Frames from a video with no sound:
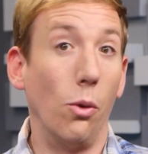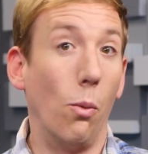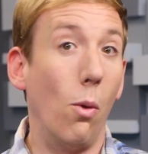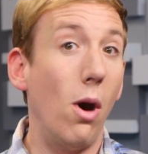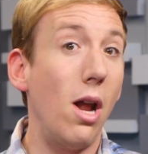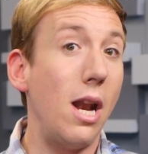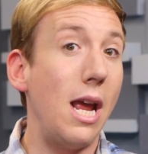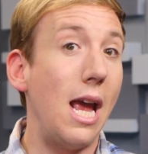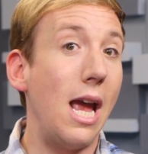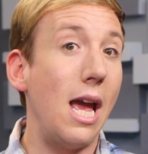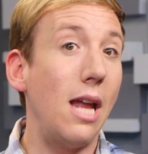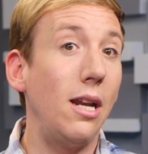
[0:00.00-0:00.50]
the
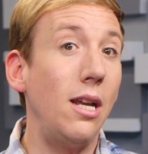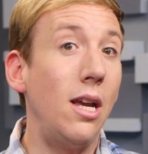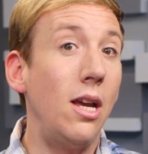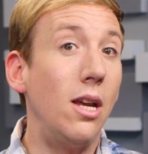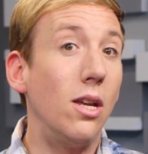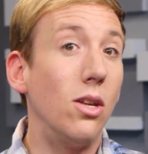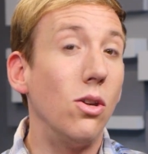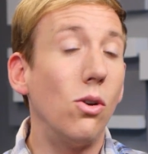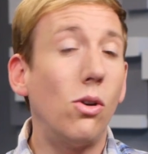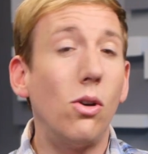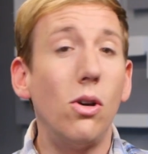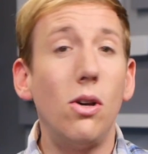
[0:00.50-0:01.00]
one hand,
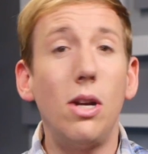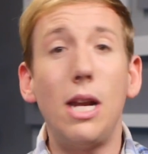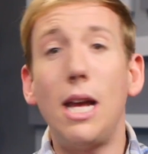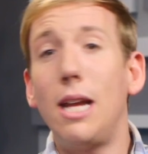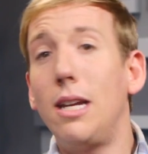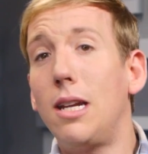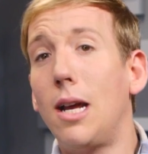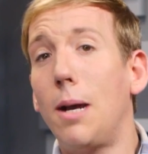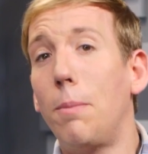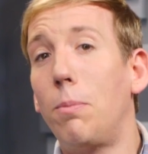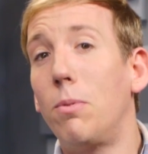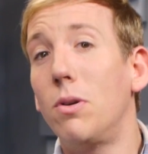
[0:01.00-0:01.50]
you could end
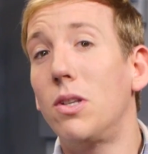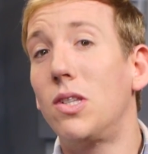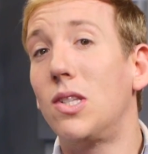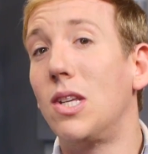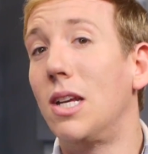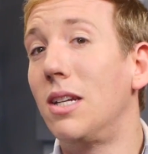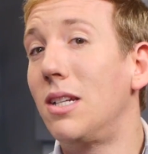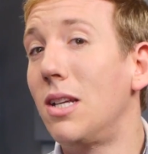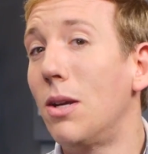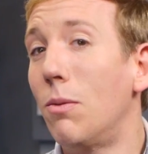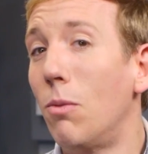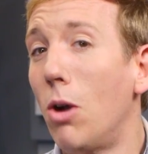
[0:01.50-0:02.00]
up with
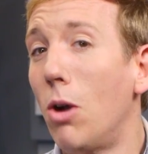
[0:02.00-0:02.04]
sentient